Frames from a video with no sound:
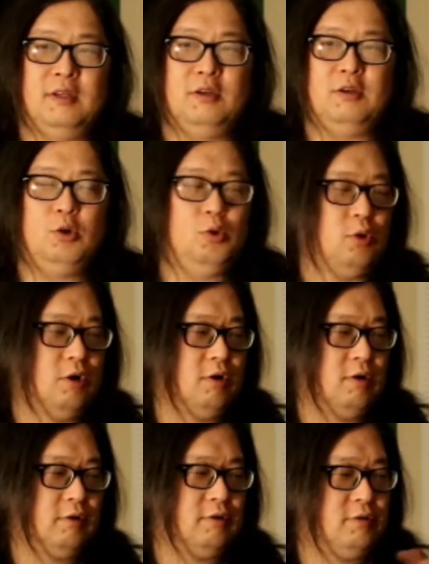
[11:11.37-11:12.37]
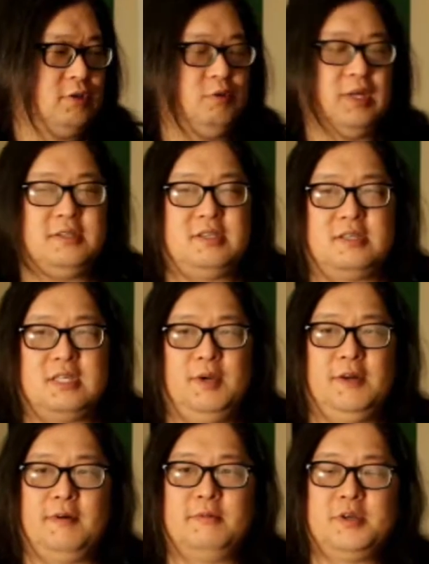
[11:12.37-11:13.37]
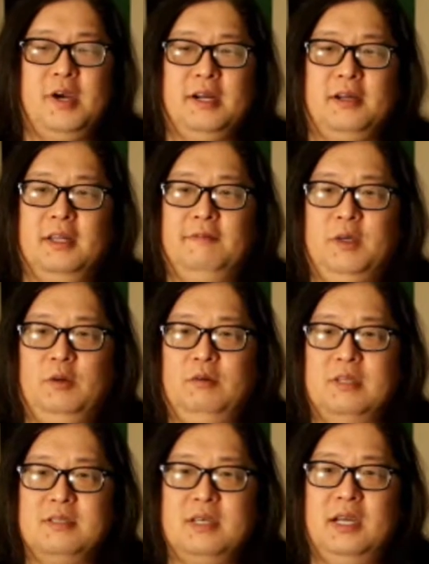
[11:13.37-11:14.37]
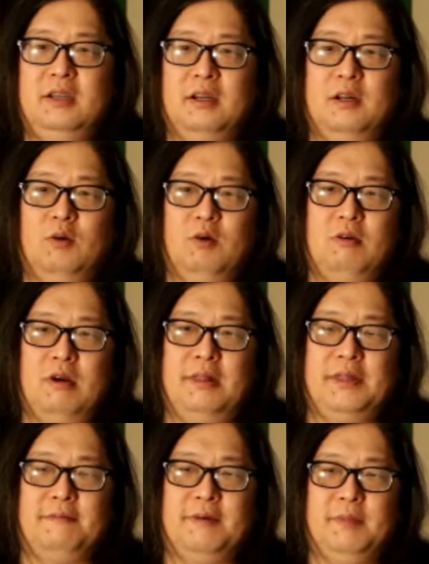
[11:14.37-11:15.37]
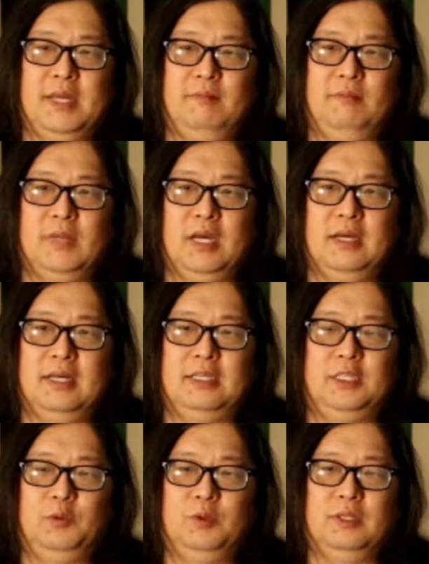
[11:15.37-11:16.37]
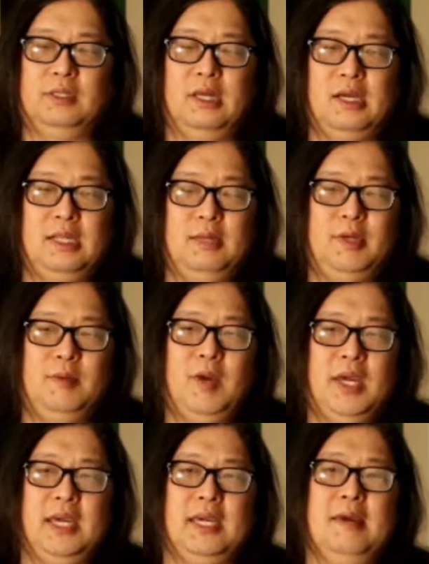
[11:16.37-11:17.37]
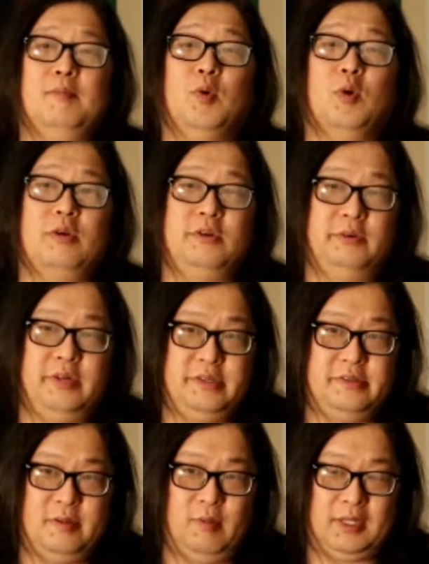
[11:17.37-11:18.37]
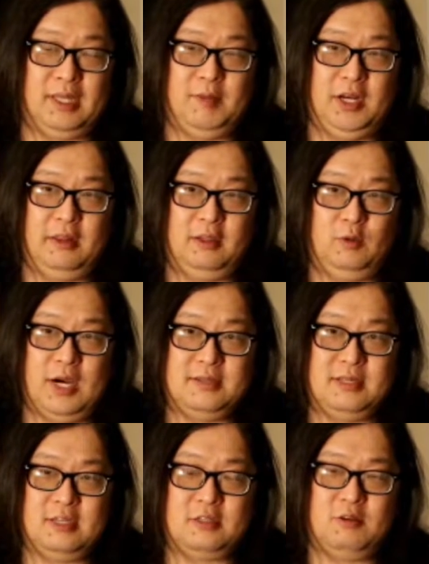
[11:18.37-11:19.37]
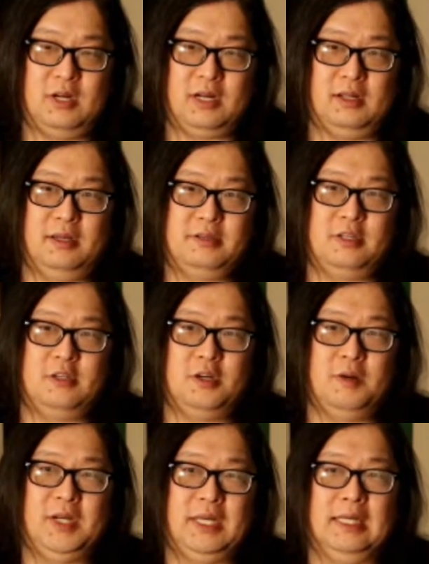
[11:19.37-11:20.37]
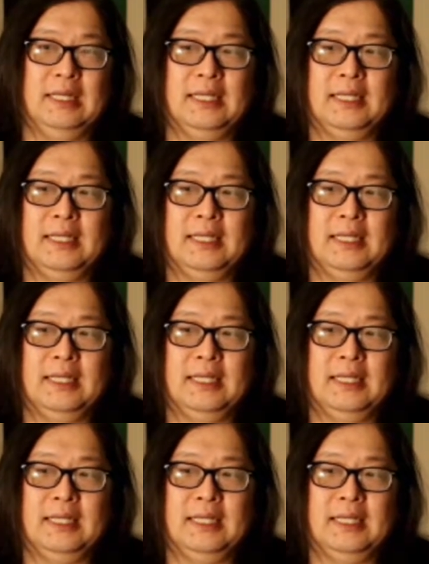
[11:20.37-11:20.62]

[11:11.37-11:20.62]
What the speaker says: newer tuning system in from Tronical, if you decide you're going to order anything from them, you will likely be paying import duties to bring them into the US, as Tronical is in Germany,